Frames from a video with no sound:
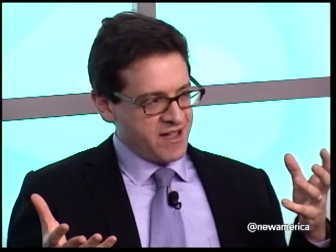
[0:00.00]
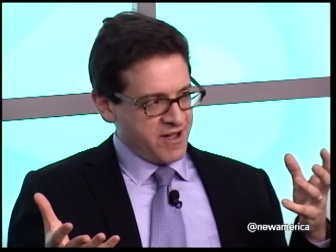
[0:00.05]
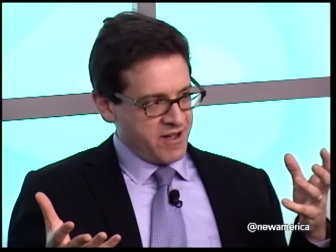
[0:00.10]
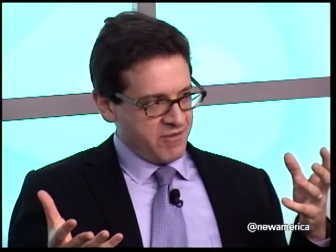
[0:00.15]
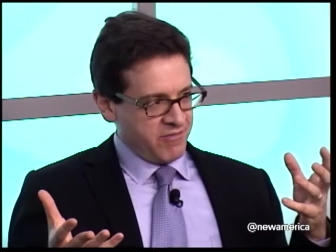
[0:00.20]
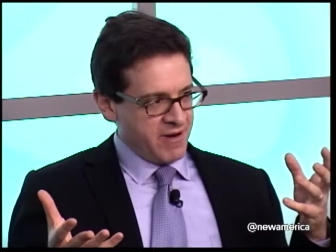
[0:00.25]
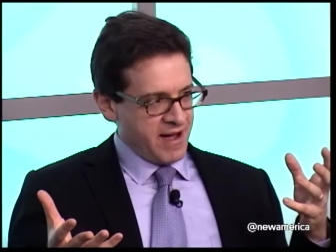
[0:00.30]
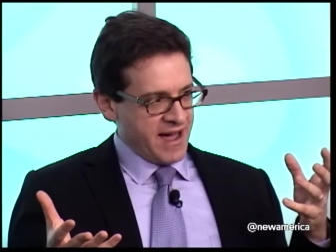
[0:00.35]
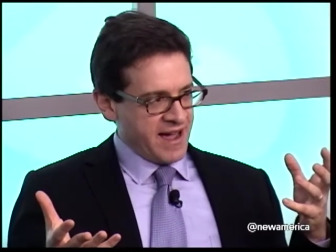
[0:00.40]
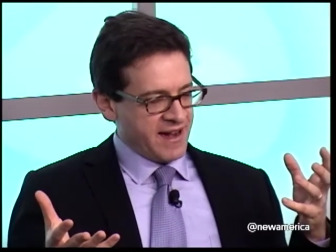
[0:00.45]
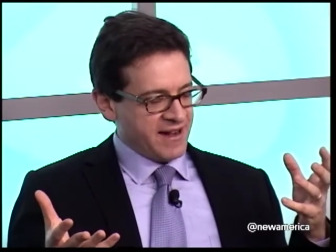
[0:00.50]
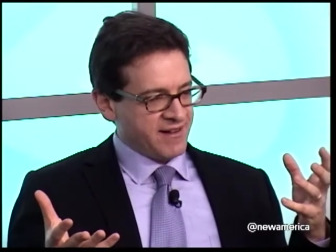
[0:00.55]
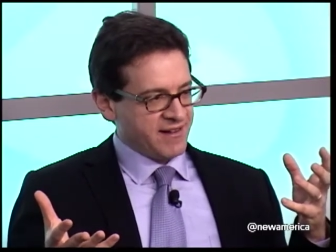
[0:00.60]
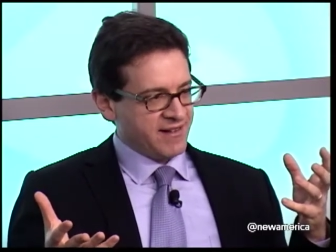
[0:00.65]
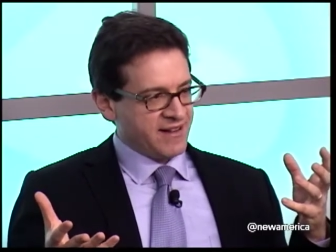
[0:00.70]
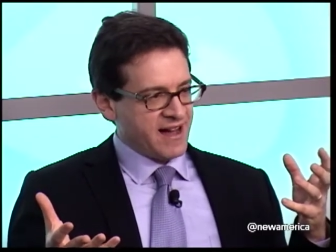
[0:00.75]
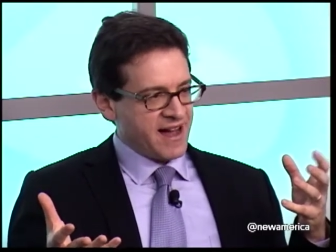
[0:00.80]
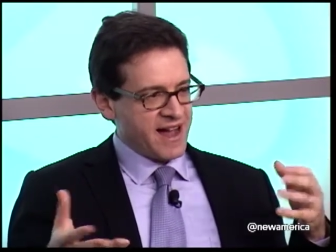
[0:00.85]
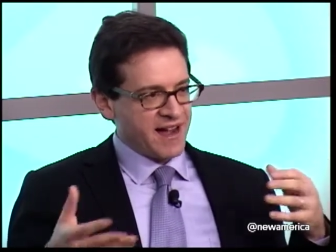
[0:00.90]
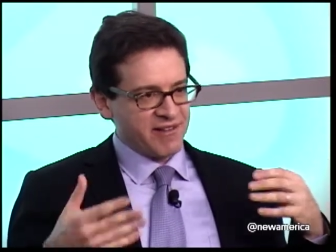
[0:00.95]
when
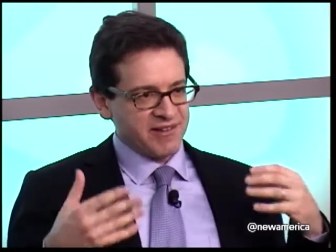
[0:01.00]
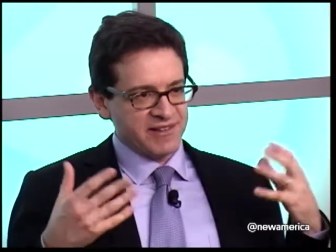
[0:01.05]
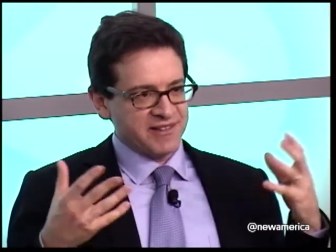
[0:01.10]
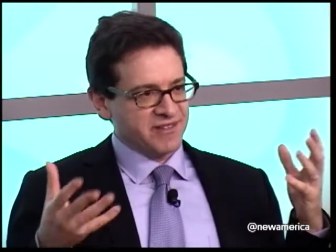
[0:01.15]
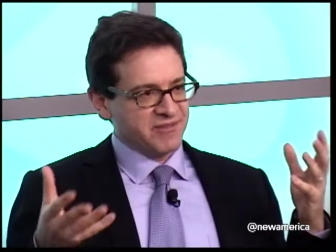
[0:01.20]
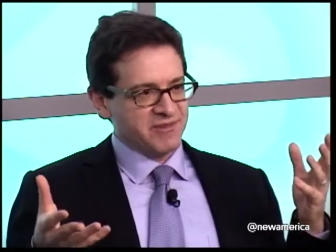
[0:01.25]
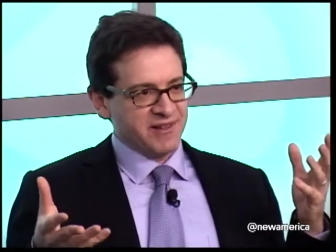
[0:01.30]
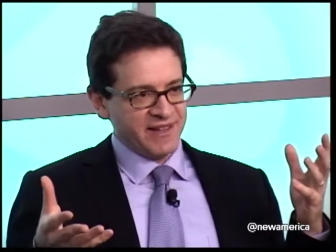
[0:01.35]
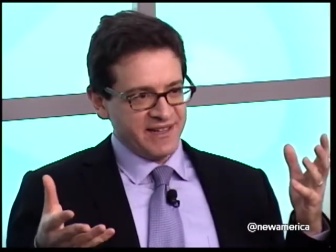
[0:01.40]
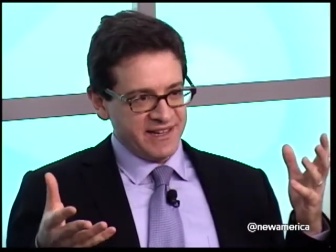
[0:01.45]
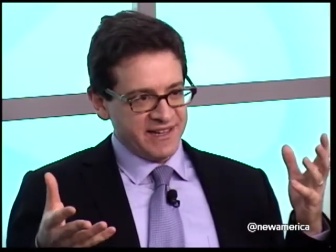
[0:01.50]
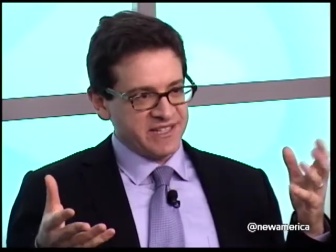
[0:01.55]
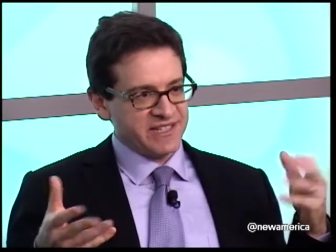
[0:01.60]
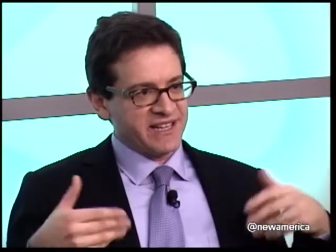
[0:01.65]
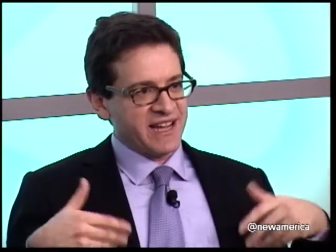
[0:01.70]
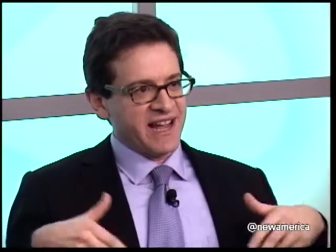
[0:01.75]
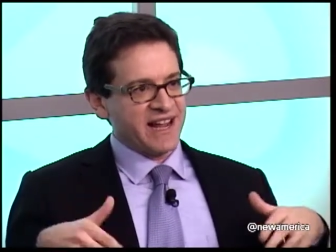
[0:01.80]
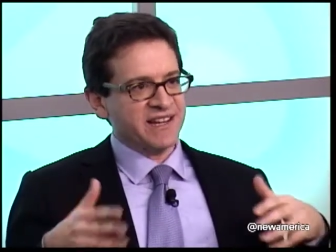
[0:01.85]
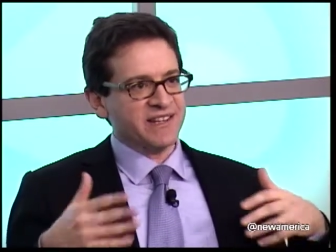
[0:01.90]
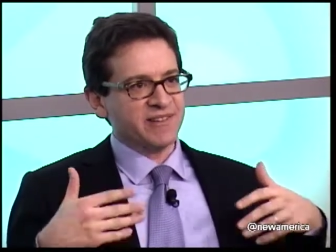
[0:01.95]
Congress is willing to
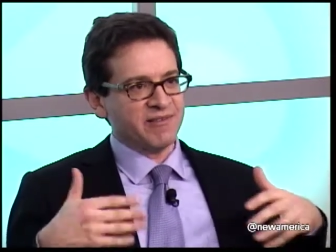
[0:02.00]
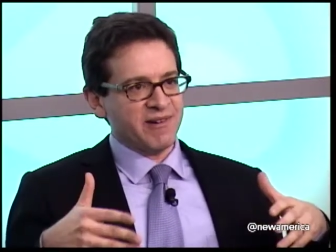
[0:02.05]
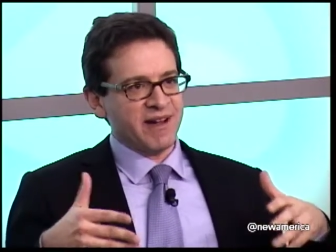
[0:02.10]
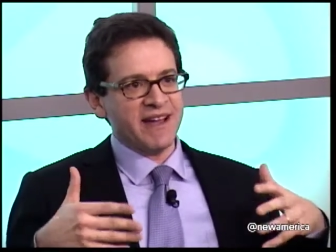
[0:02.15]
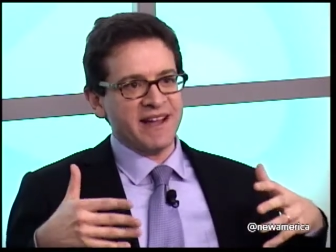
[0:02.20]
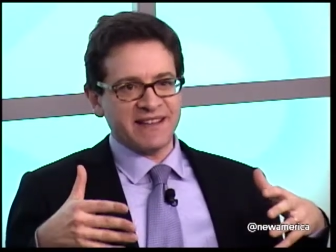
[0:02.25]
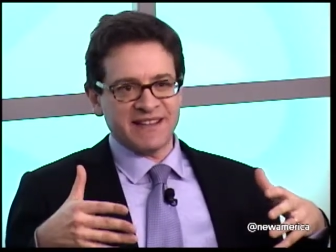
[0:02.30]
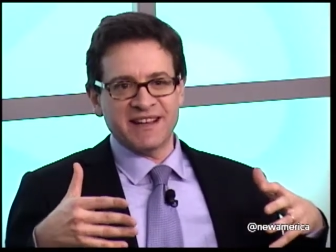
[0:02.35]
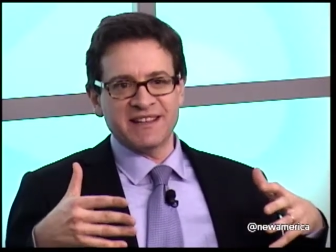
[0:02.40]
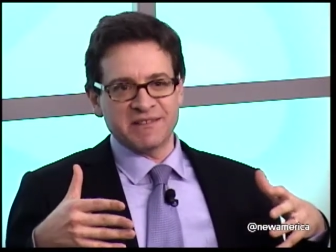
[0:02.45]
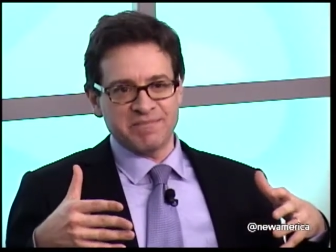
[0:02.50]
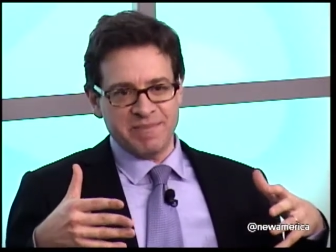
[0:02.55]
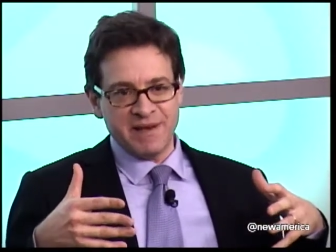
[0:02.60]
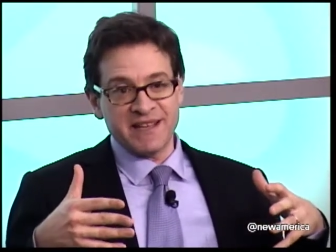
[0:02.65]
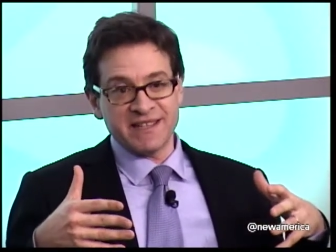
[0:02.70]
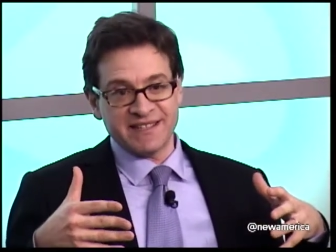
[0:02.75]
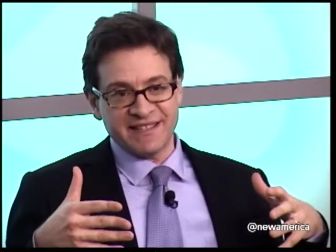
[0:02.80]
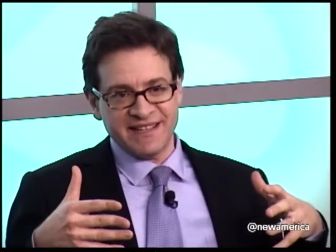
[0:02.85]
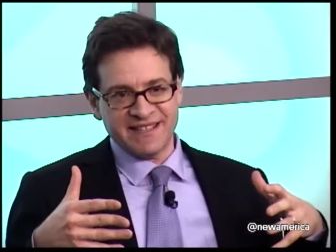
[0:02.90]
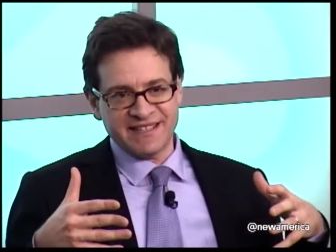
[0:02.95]
change the way it does
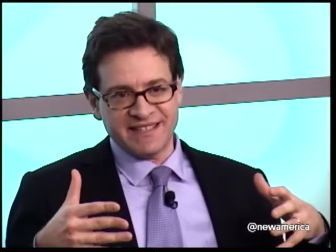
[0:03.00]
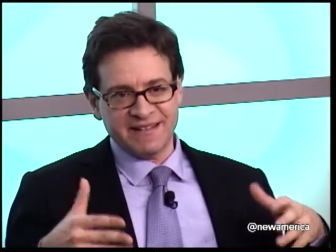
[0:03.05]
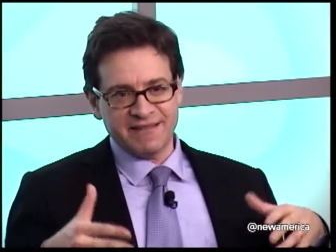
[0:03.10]
business.